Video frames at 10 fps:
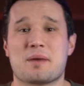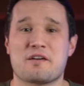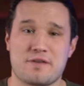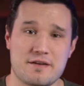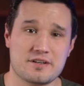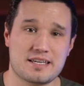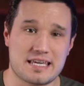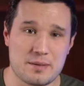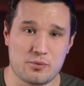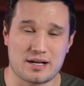my favorite
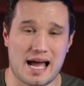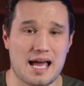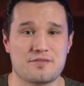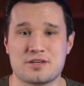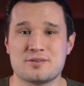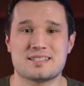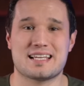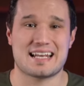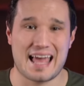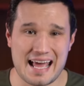keyboard I've used
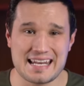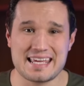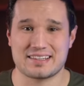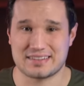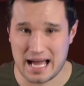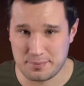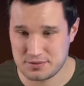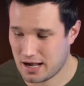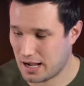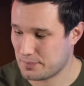in any
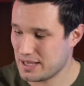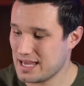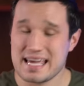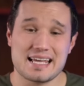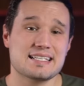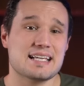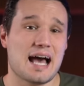laptop. It is a